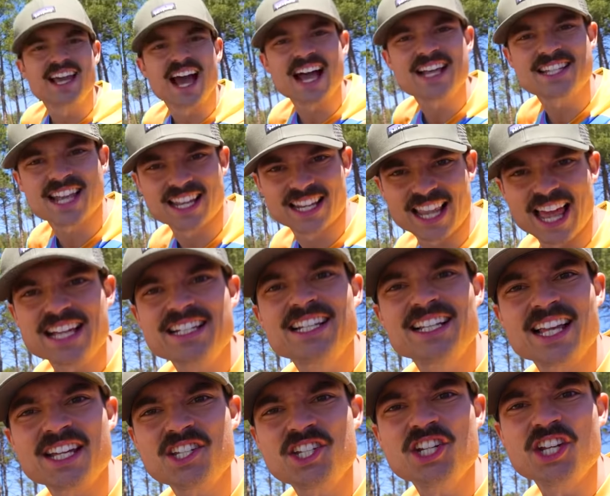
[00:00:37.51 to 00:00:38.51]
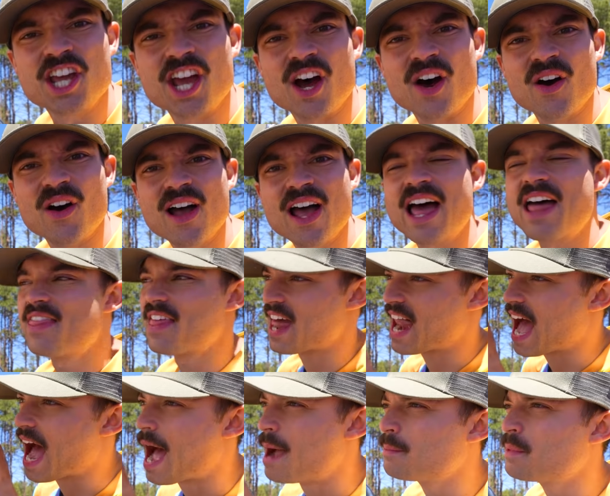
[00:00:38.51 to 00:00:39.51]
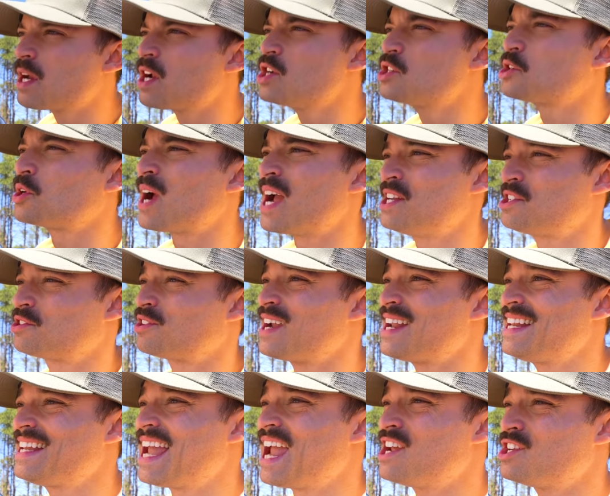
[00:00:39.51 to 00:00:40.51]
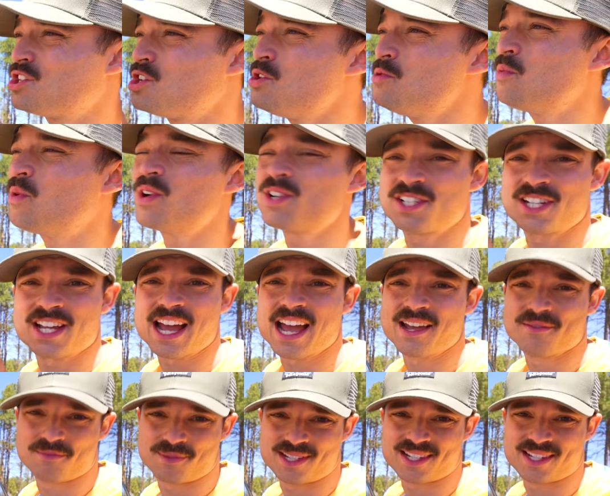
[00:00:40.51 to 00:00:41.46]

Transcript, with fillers: Guys, I'd like to let you know that I'm gonna try Train Gang two more times.